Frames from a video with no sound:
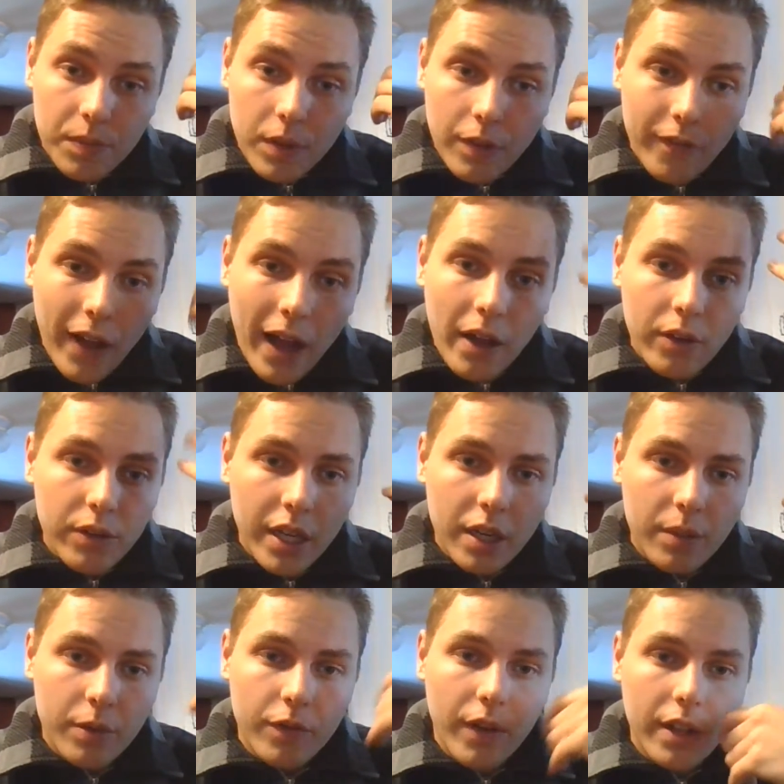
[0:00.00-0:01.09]
value that
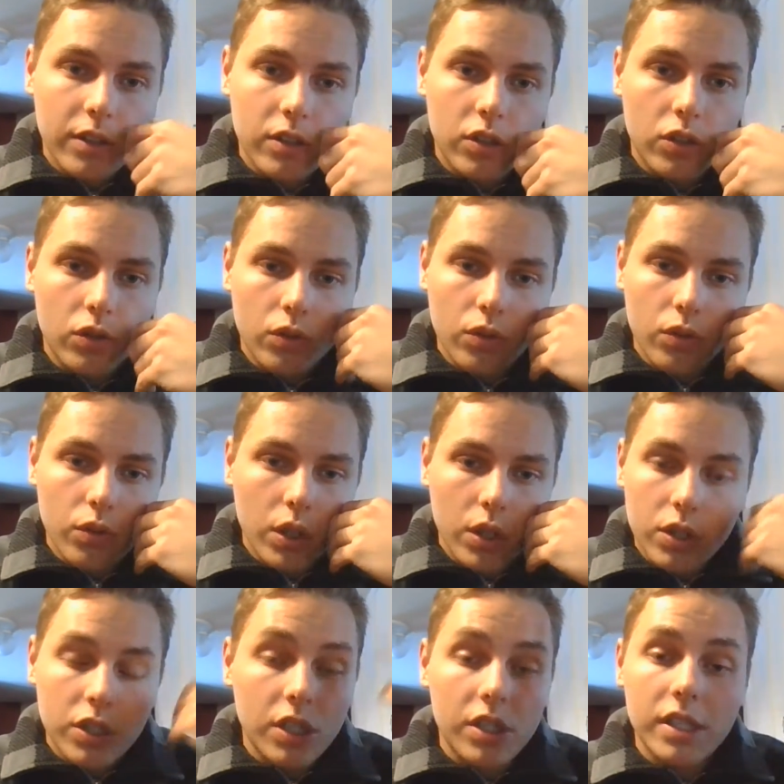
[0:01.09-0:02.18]
it provides to
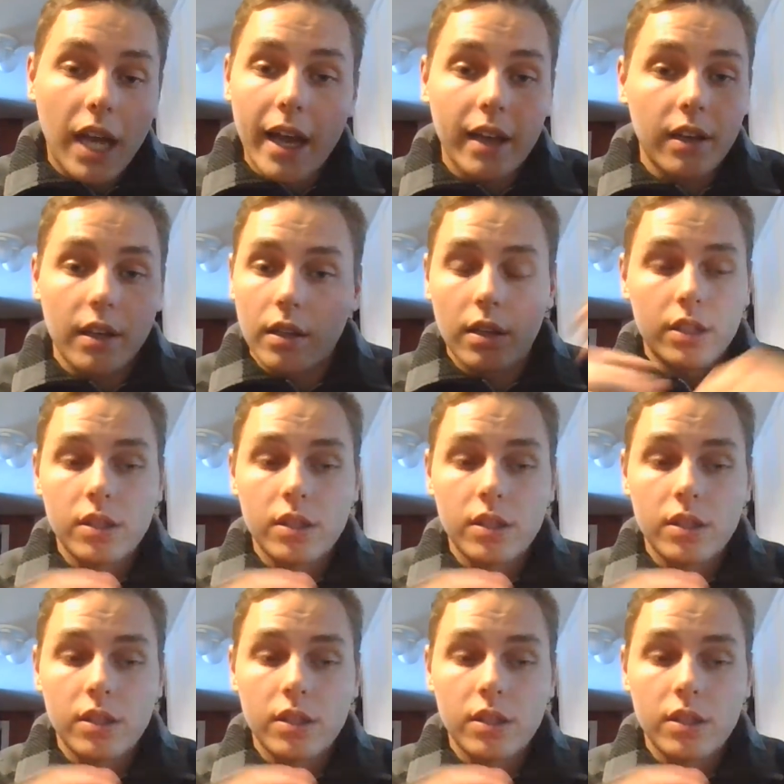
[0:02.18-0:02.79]
society.